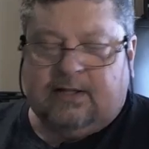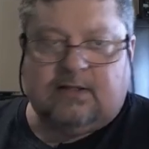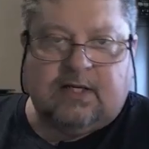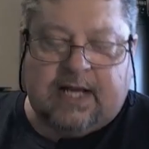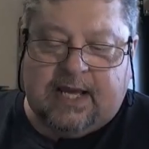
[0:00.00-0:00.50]

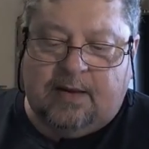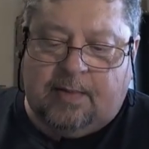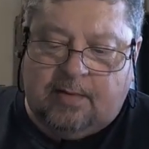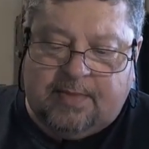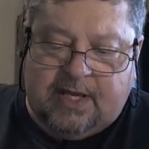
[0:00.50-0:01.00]
today I'm going
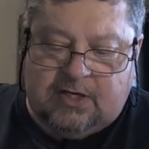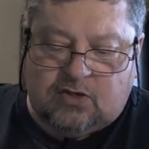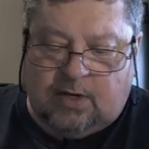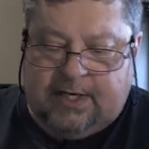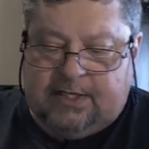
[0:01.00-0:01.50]
to be
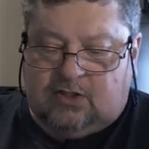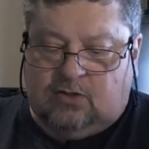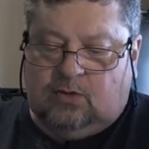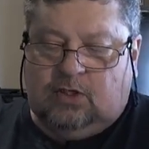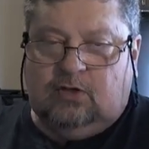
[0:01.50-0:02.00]
trying to
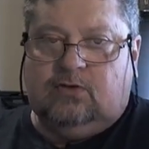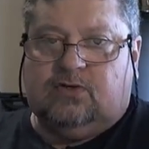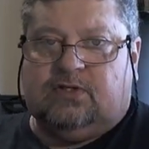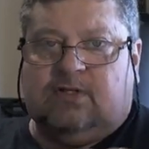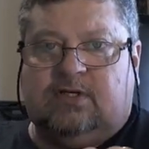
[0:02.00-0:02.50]
use
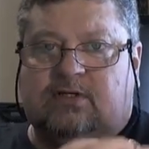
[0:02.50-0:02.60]
this